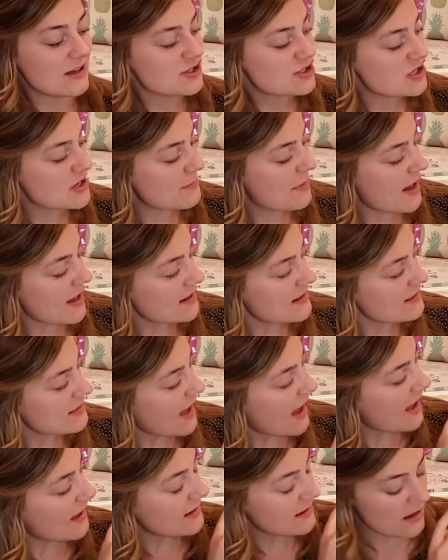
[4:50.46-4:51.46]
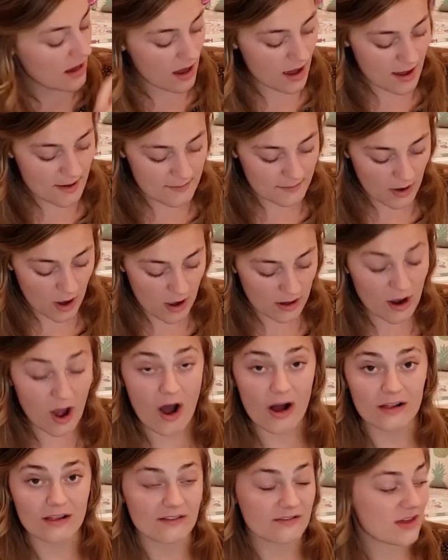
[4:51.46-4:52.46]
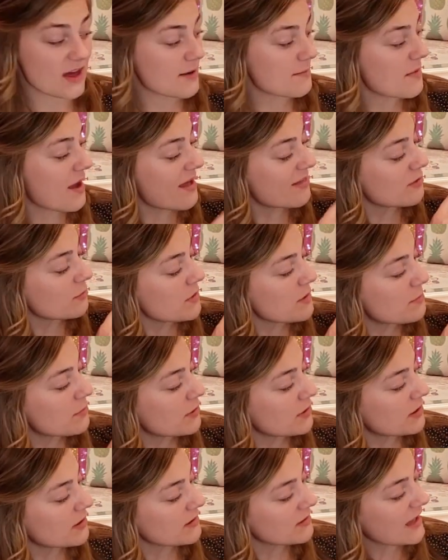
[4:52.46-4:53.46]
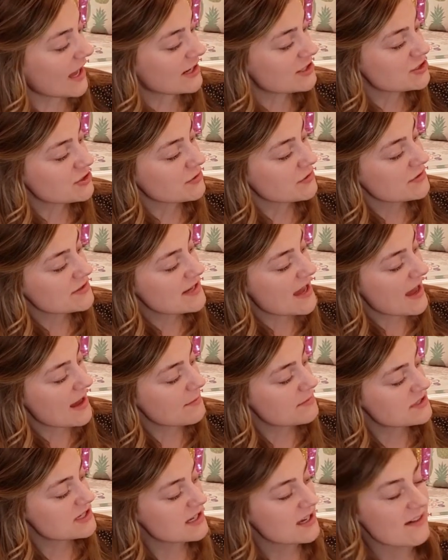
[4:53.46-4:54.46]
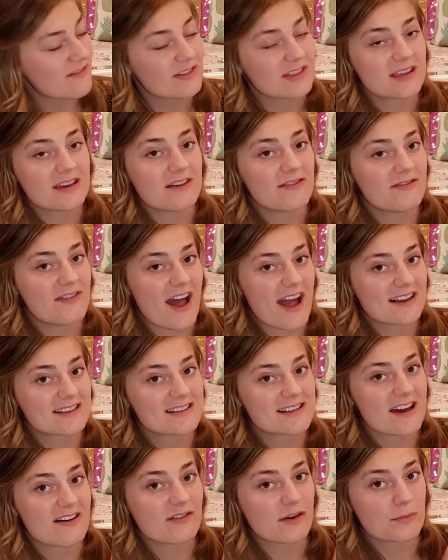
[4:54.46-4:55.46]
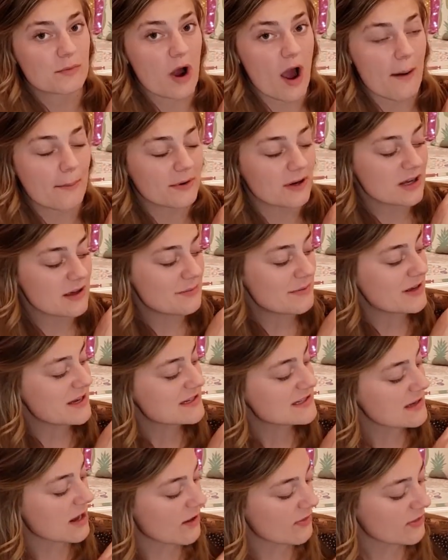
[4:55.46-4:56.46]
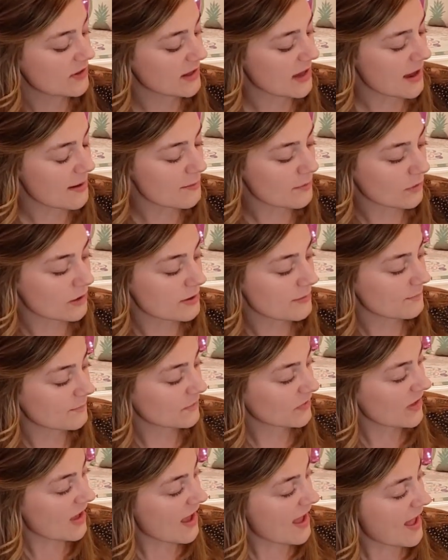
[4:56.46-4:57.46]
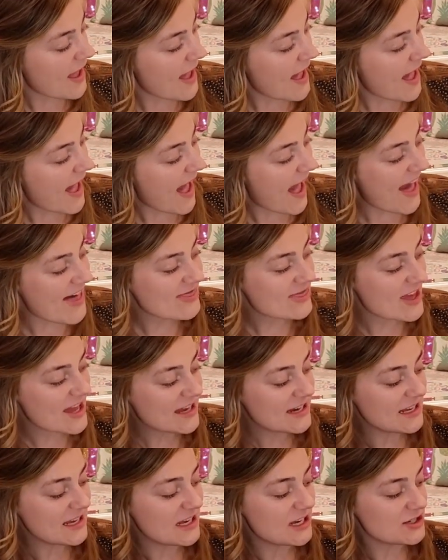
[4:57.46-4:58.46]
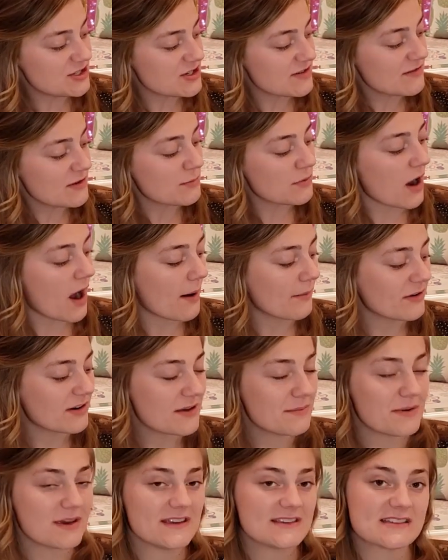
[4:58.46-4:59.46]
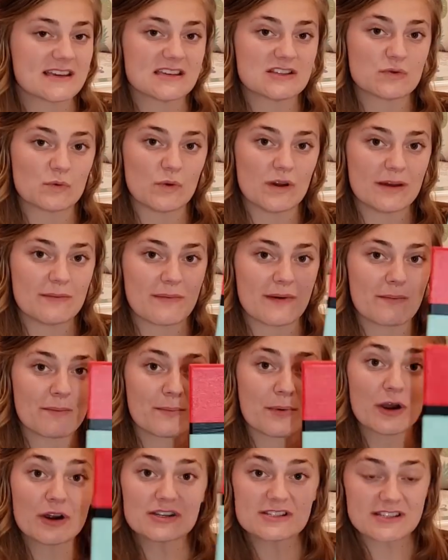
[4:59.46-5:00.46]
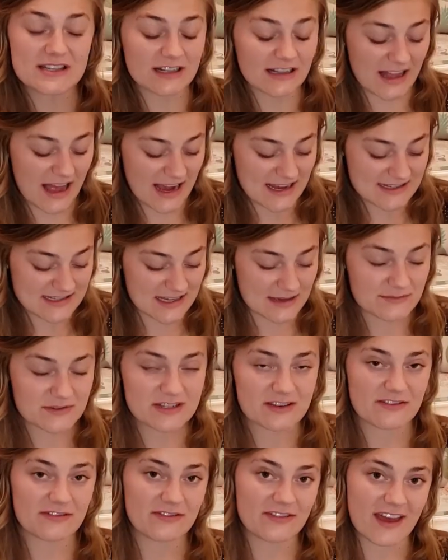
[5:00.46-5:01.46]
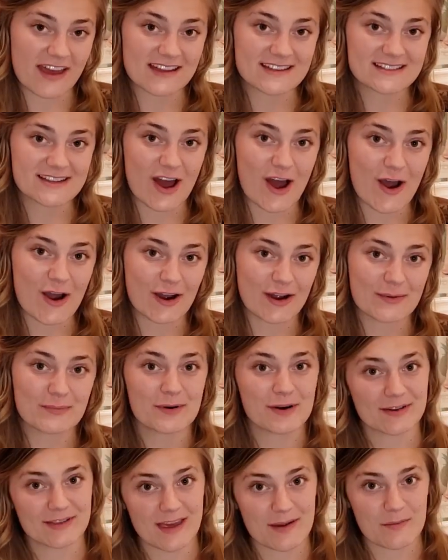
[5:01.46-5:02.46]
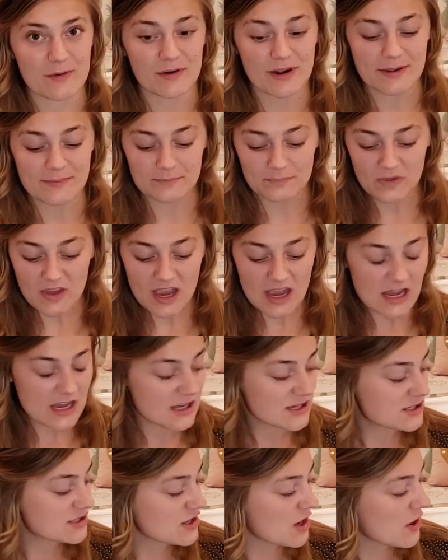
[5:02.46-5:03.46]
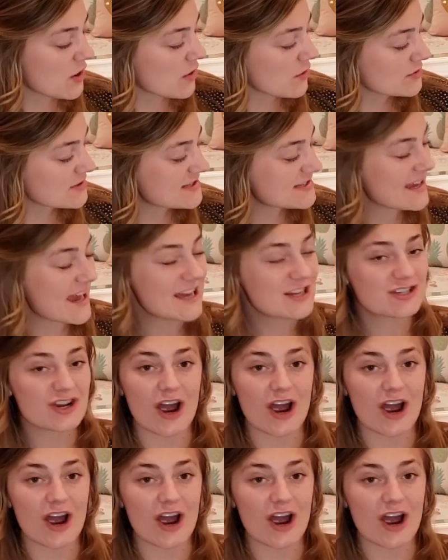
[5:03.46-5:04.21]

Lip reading: She painted that on all of them, and then we put electrical tape to give the effect of a property piece on the game board. And then each of the property pieces, we personalized them to fit our birthday boy. So St.